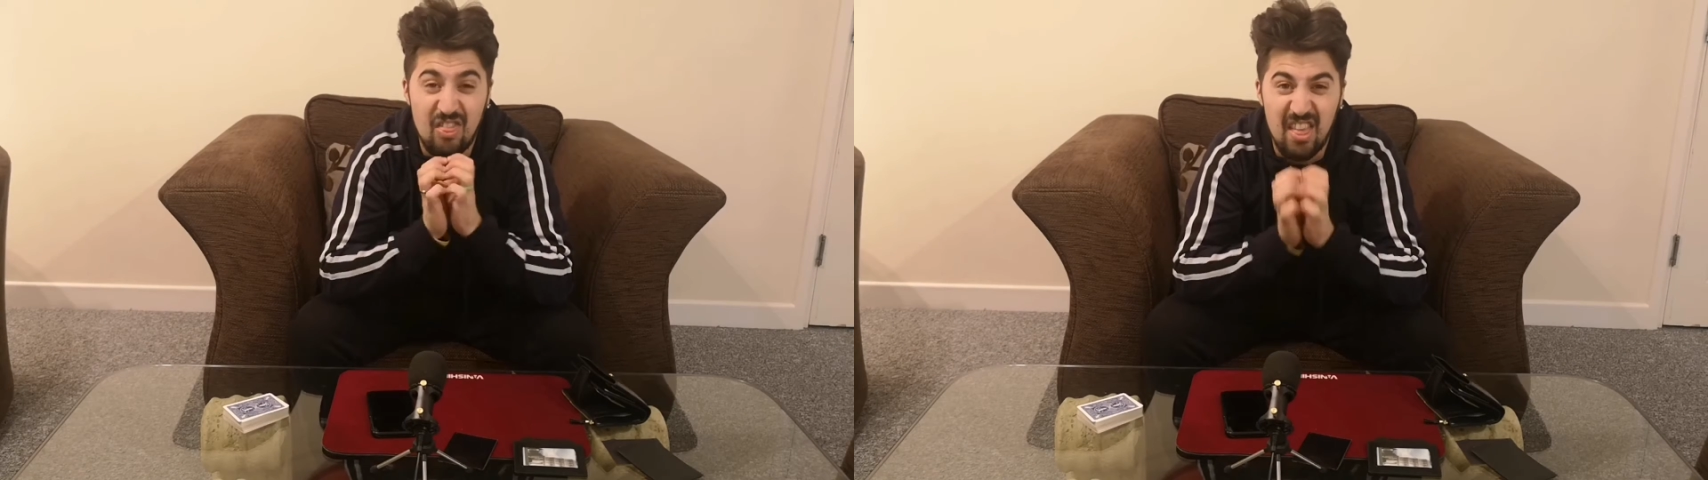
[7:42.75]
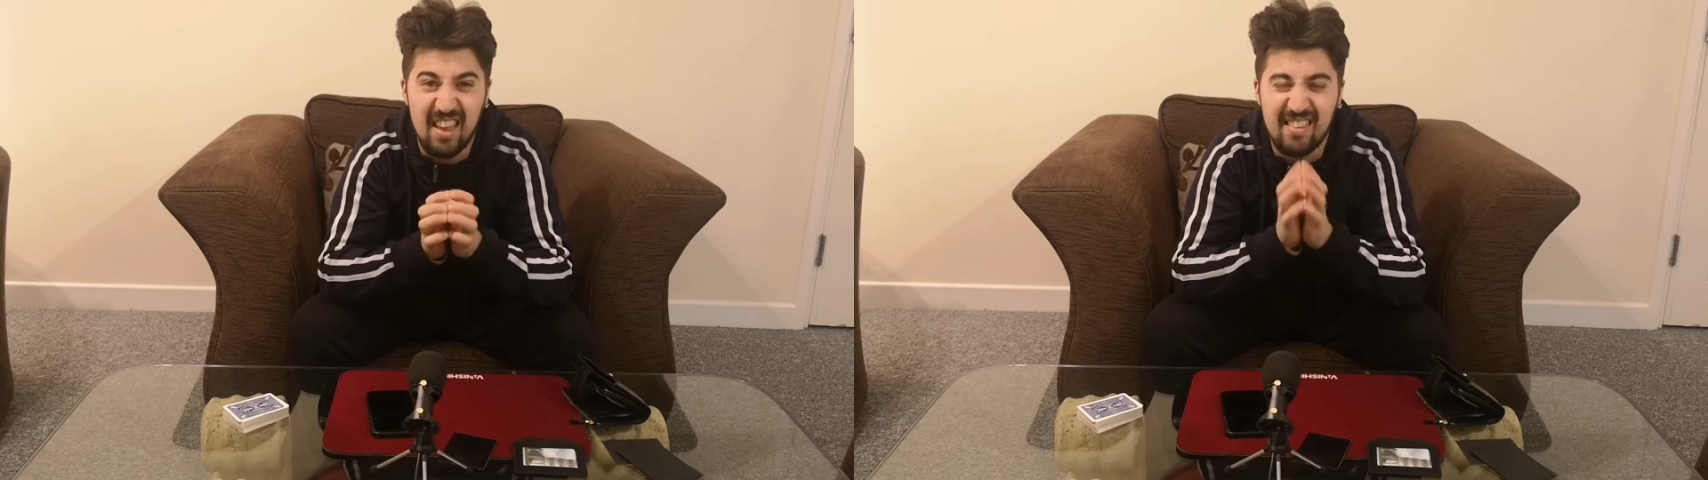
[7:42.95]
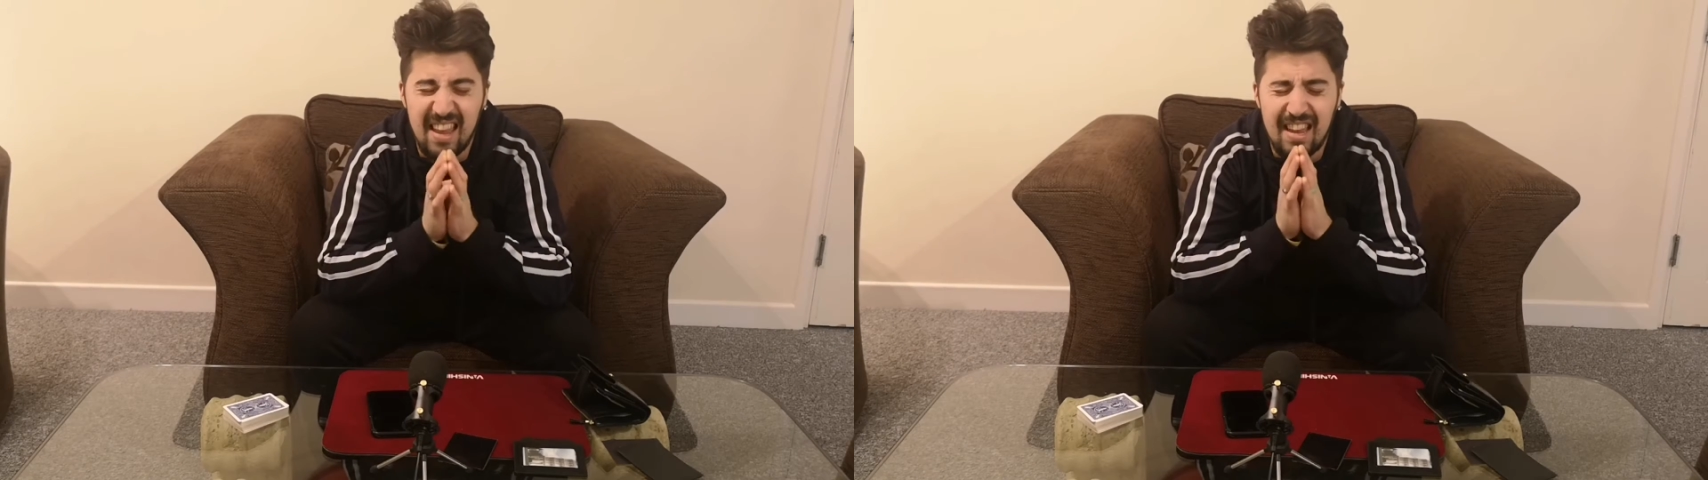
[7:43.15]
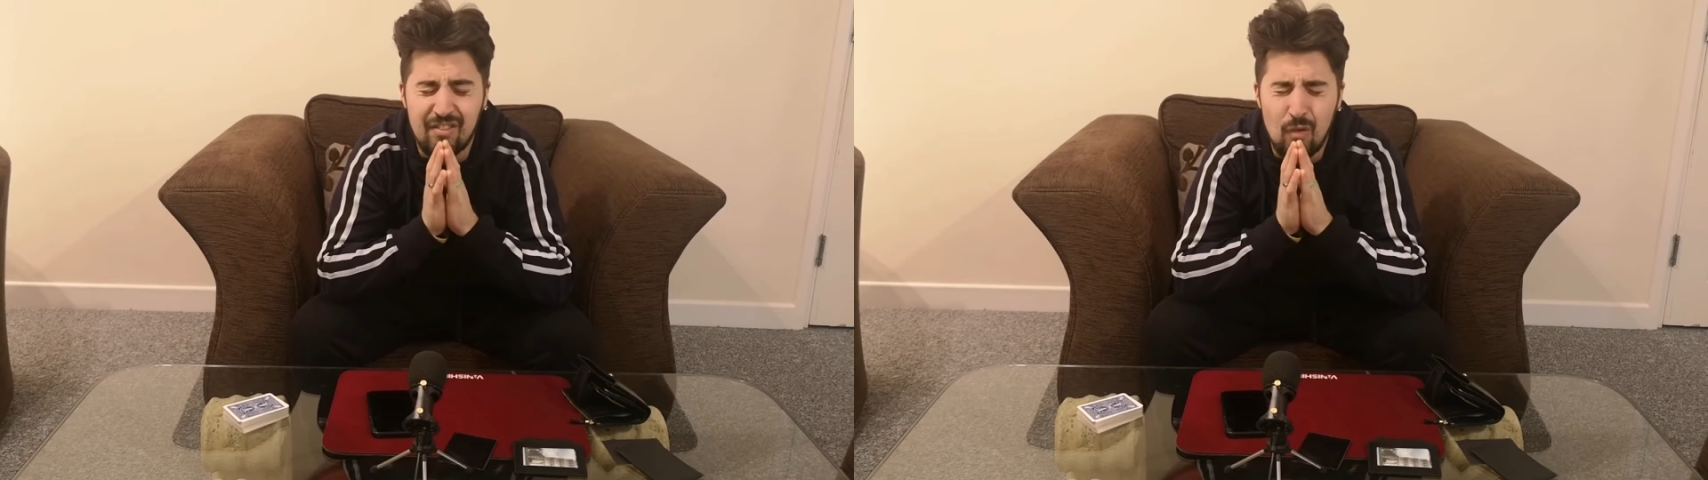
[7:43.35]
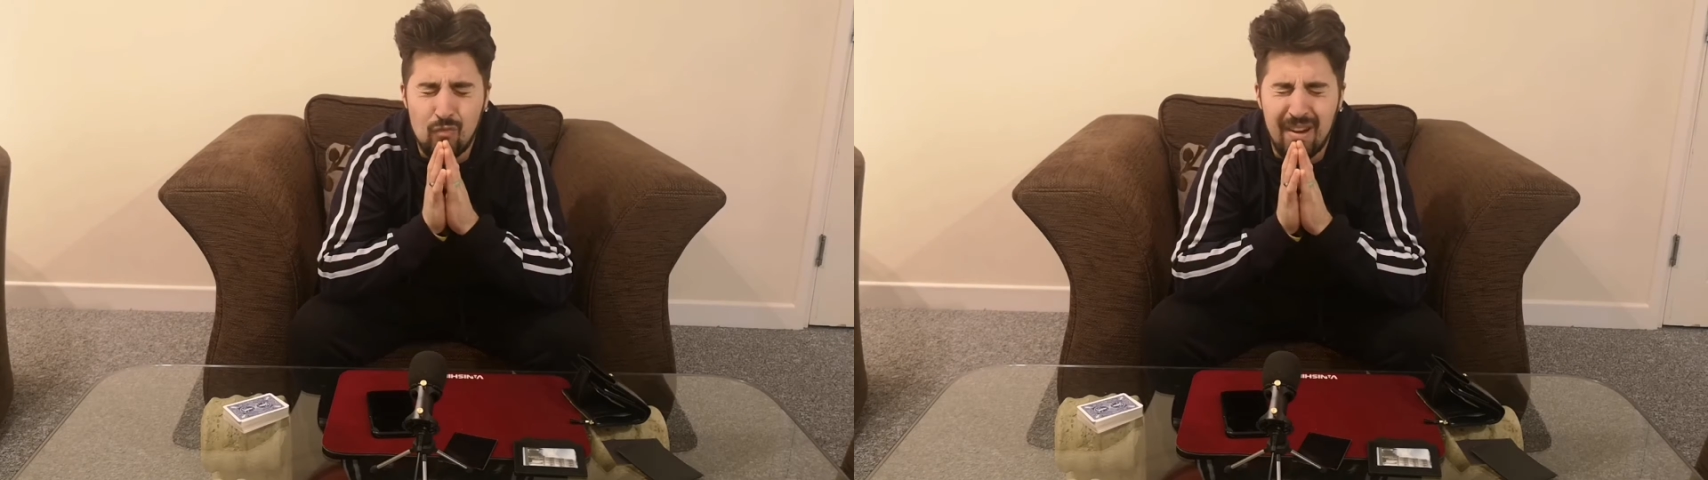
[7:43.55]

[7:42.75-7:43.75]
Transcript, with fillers: This is